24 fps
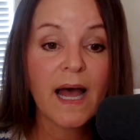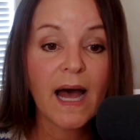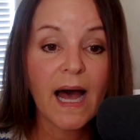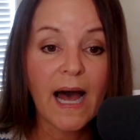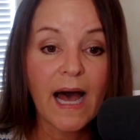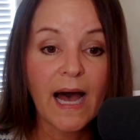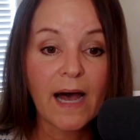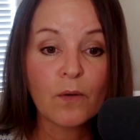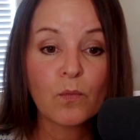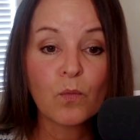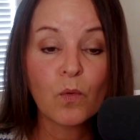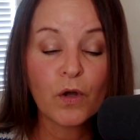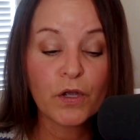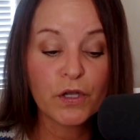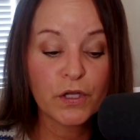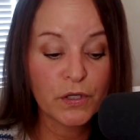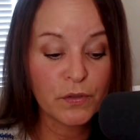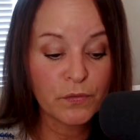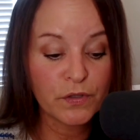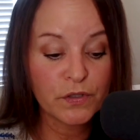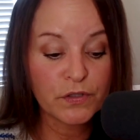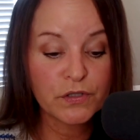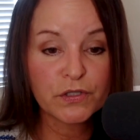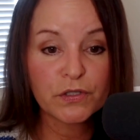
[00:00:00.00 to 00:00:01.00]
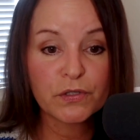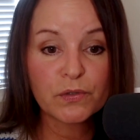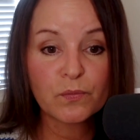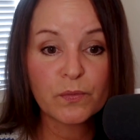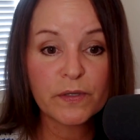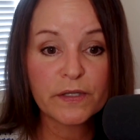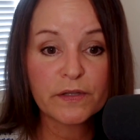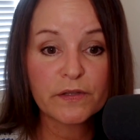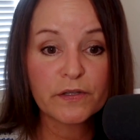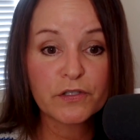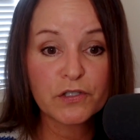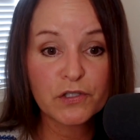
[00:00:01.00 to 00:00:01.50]
I want you to do
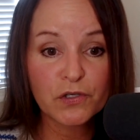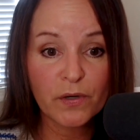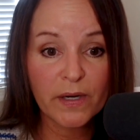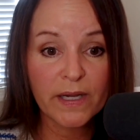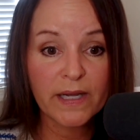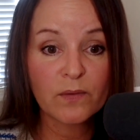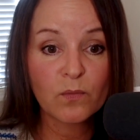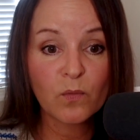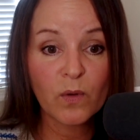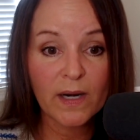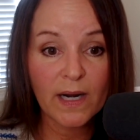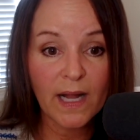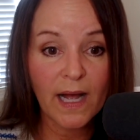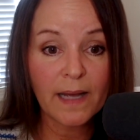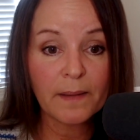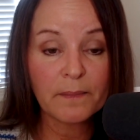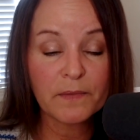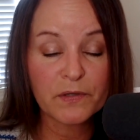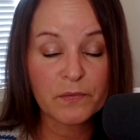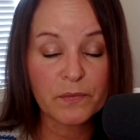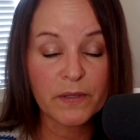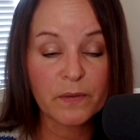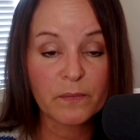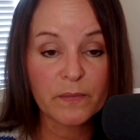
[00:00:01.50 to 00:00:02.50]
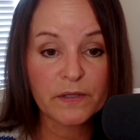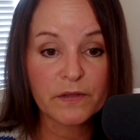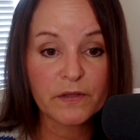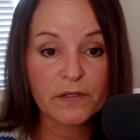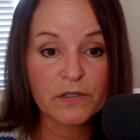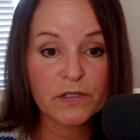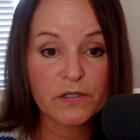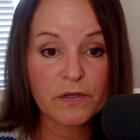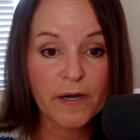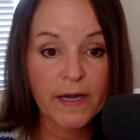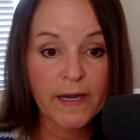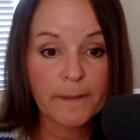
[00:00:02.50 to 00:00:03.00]
with the train what I'm doing with the
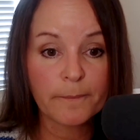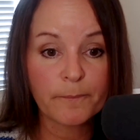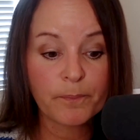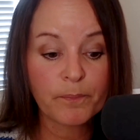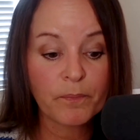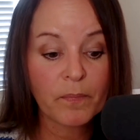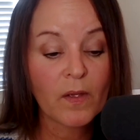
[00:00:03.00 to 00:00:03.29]
train.